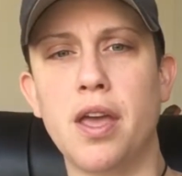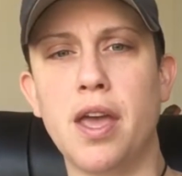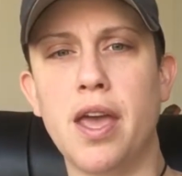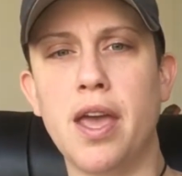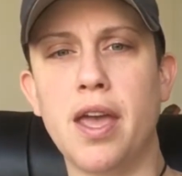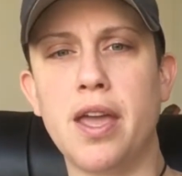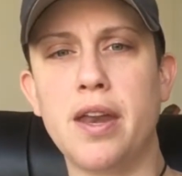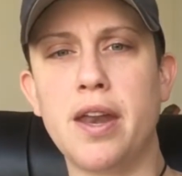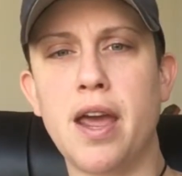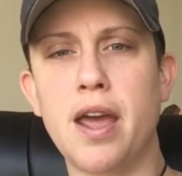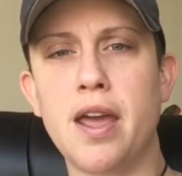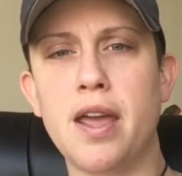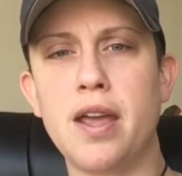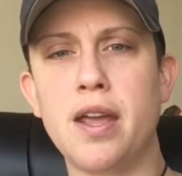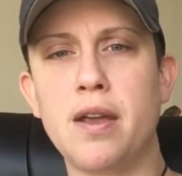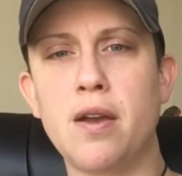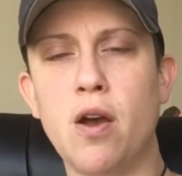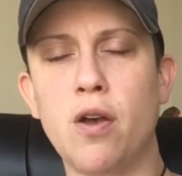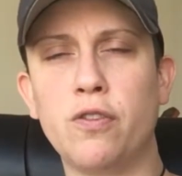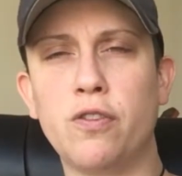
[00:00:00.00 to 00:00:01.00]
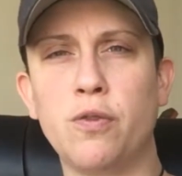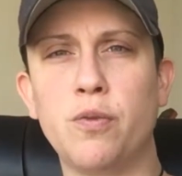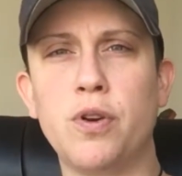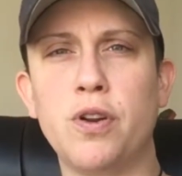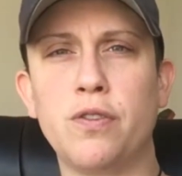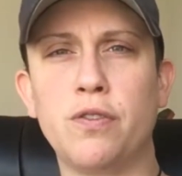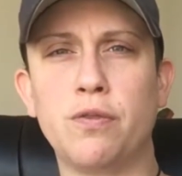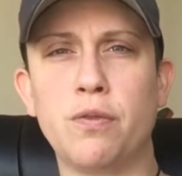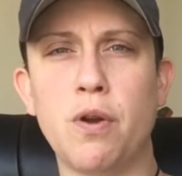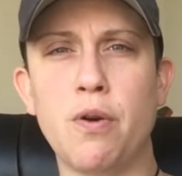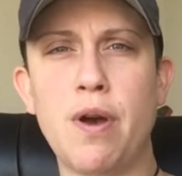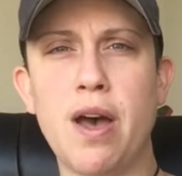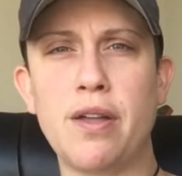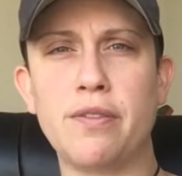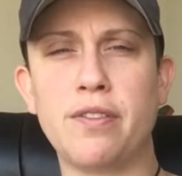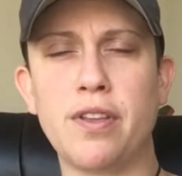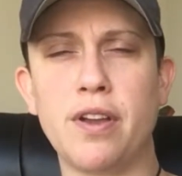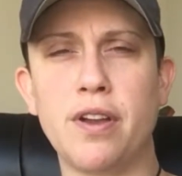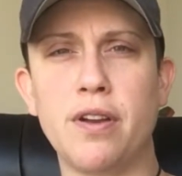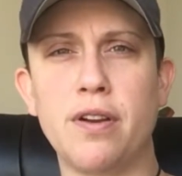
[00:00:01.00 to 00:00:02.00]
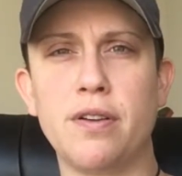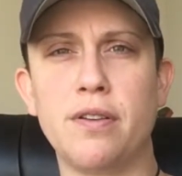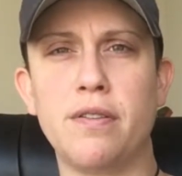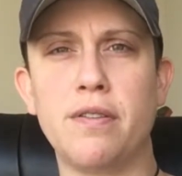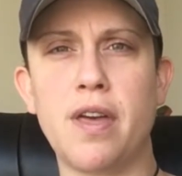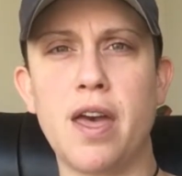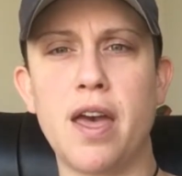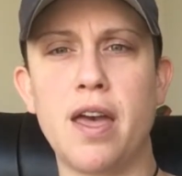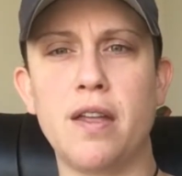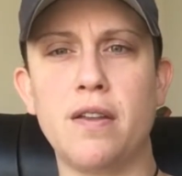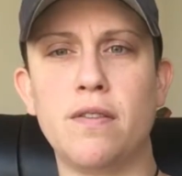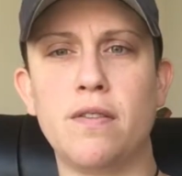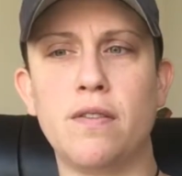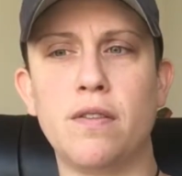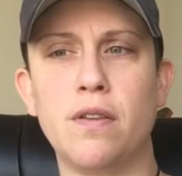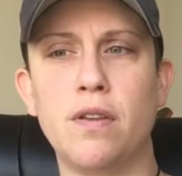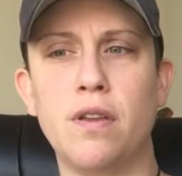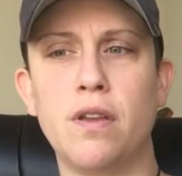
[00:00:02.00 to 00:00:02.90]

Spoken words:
And I also want to throw out there that